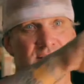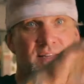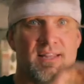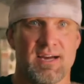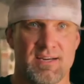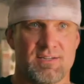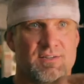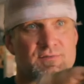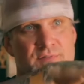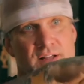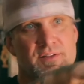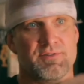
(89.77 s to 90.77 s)
and the line just
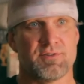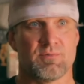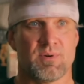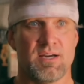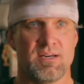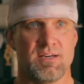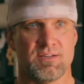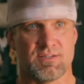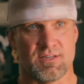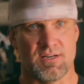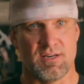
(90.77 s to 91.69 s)
follows the radius,